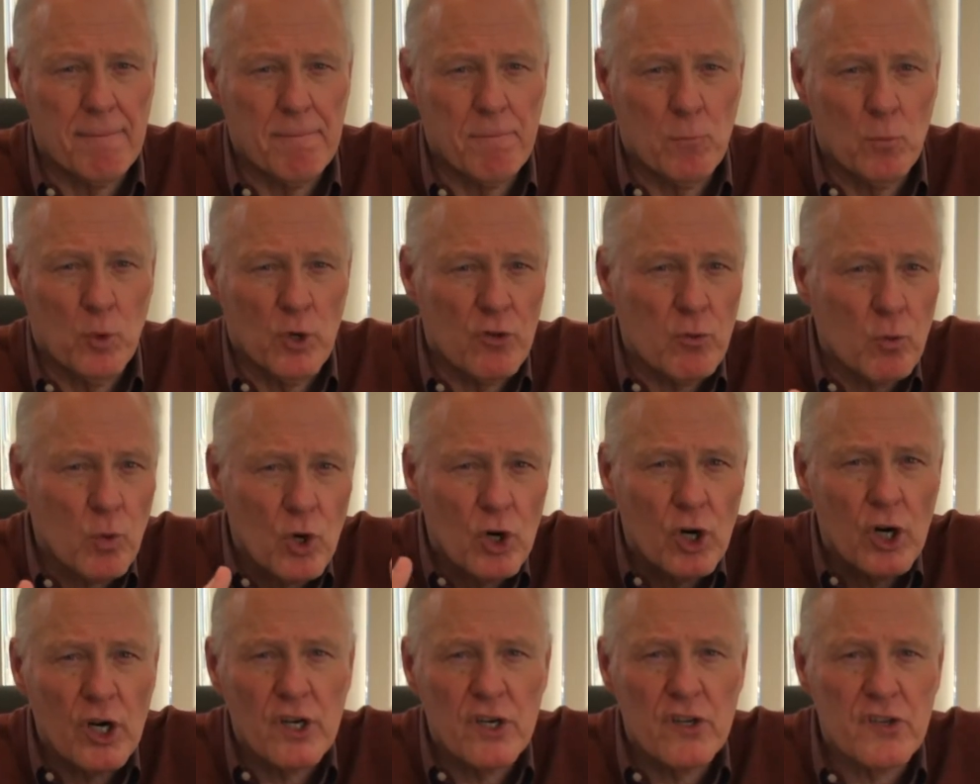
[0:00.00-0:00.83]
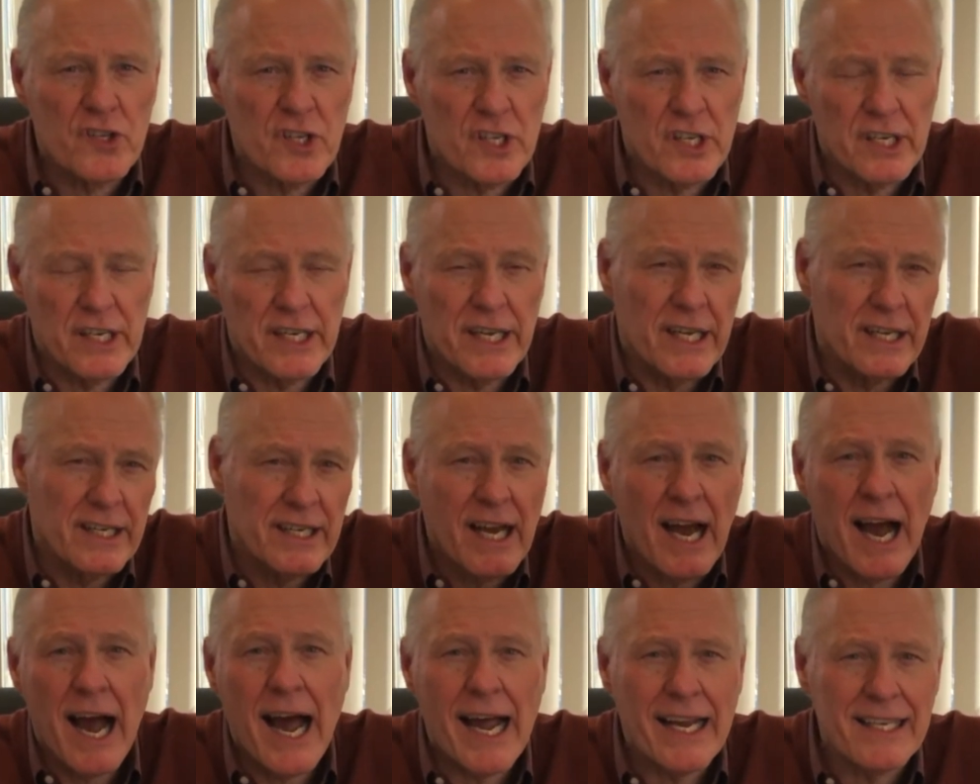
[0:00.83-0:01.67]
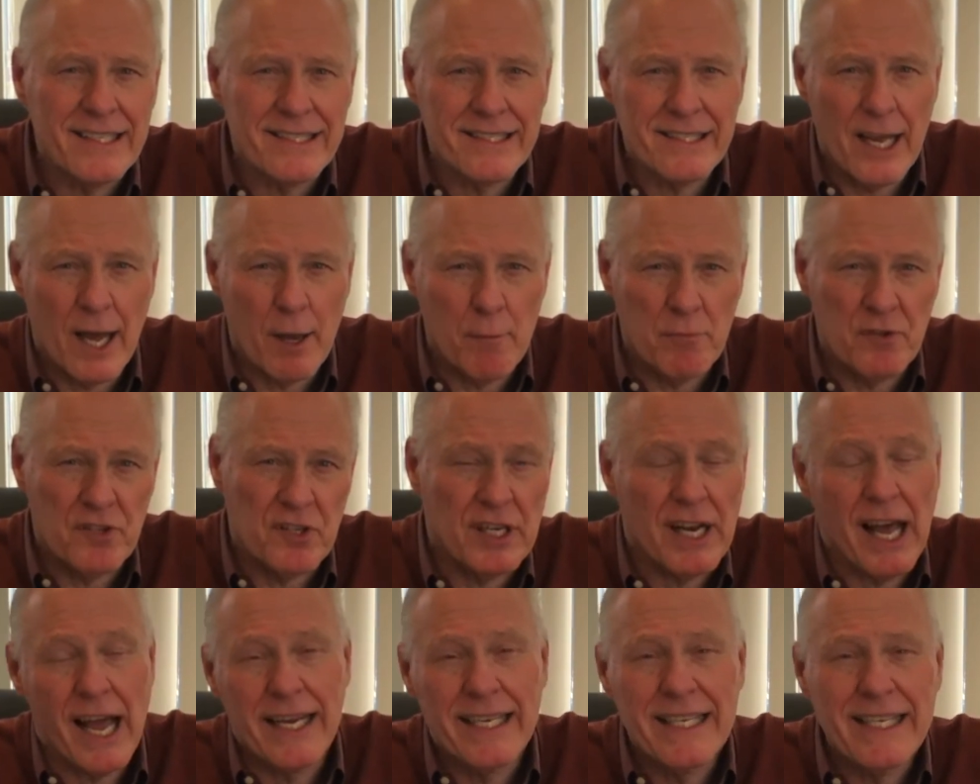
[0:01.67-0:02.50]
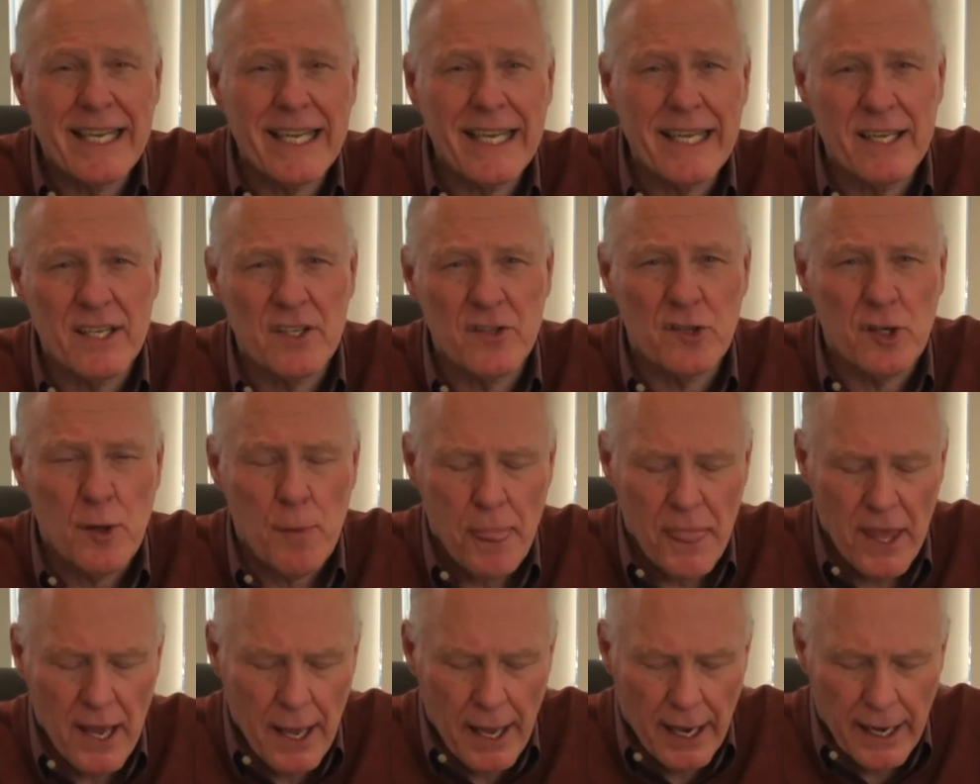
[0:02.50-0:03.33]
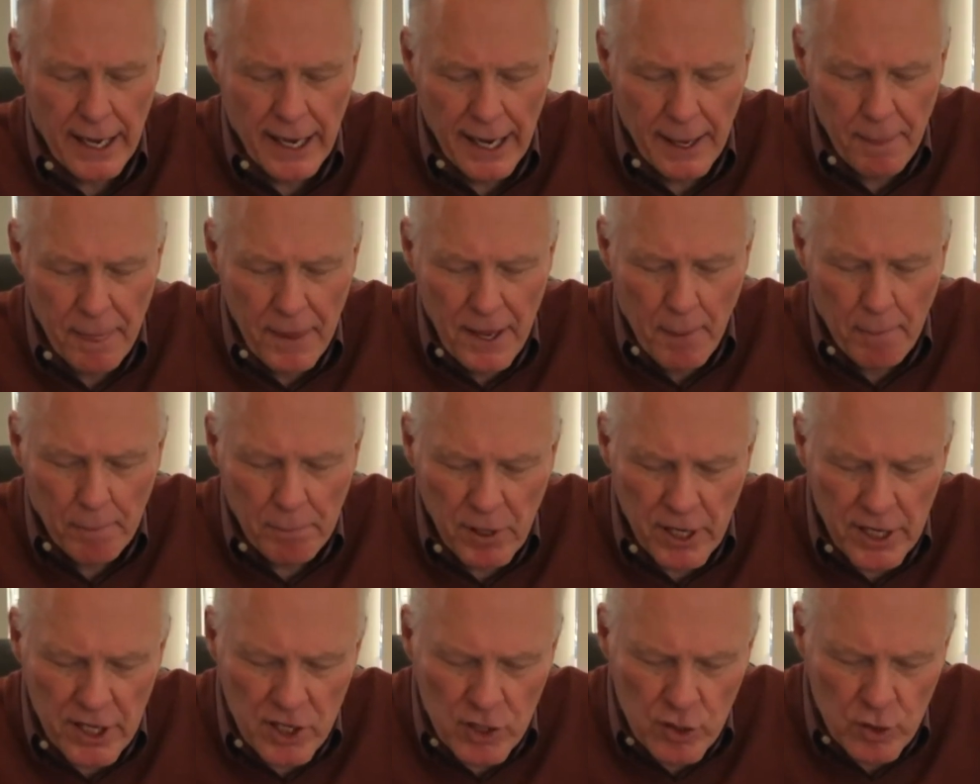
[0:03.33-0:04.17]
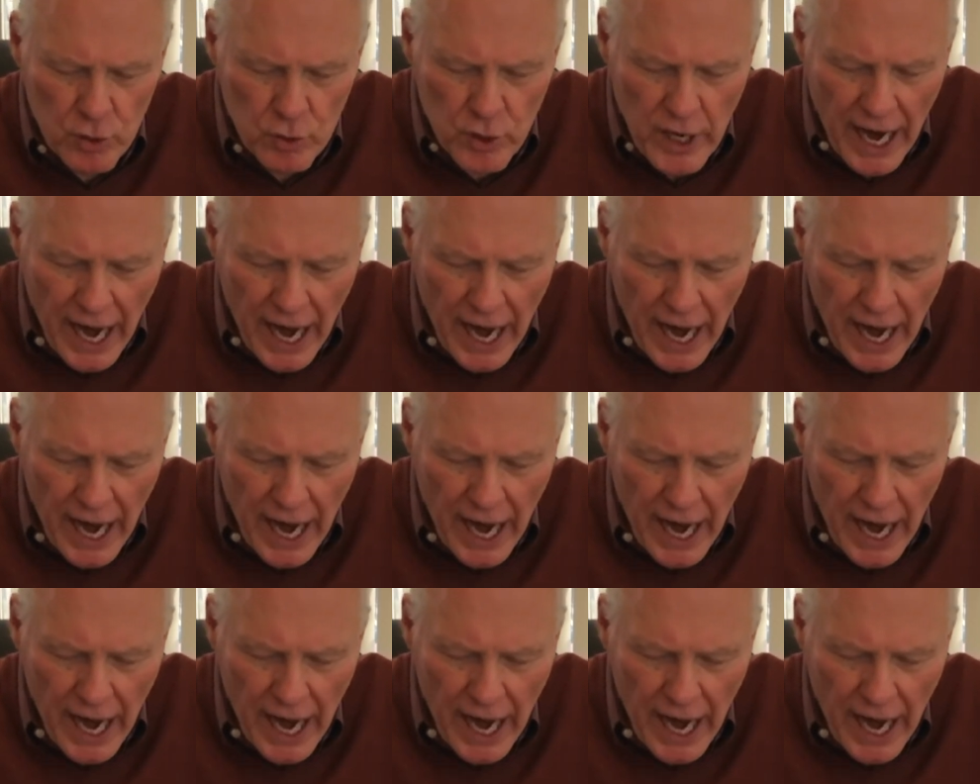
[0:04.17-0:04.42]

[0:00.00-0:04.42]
with words and concepts and ideas, but you